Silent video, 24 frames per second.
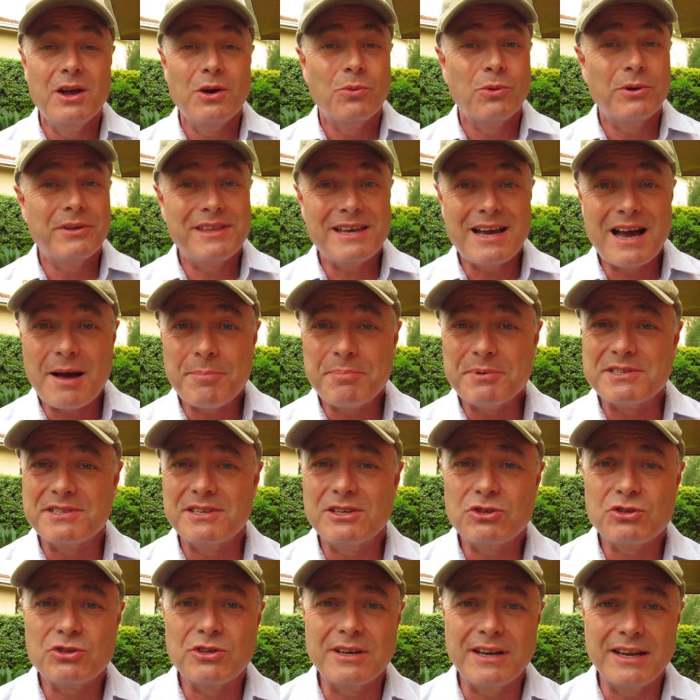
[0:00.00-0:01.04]
where the
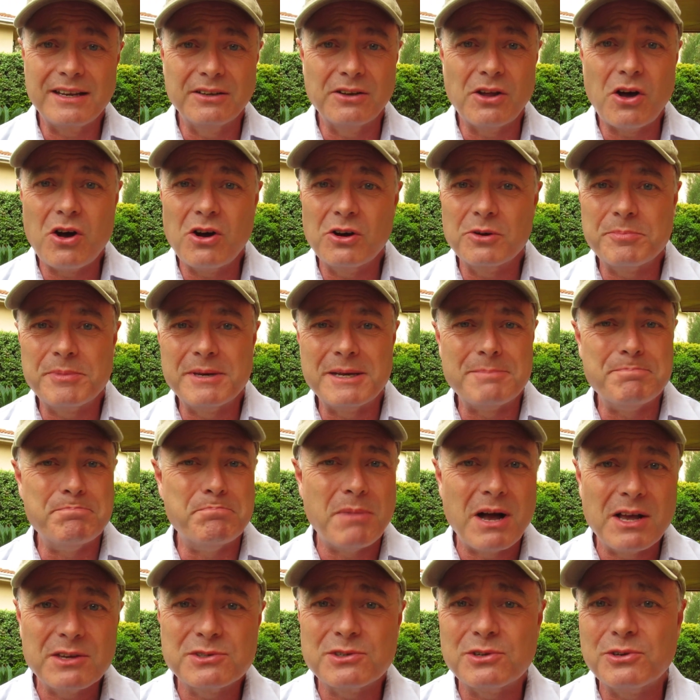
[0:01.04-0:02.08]
opposition had long been
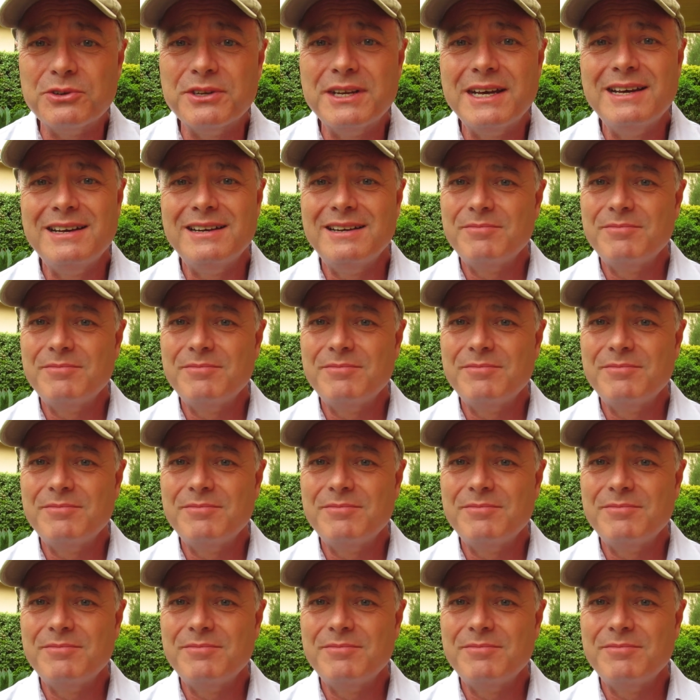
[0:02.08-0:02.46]
muzzled,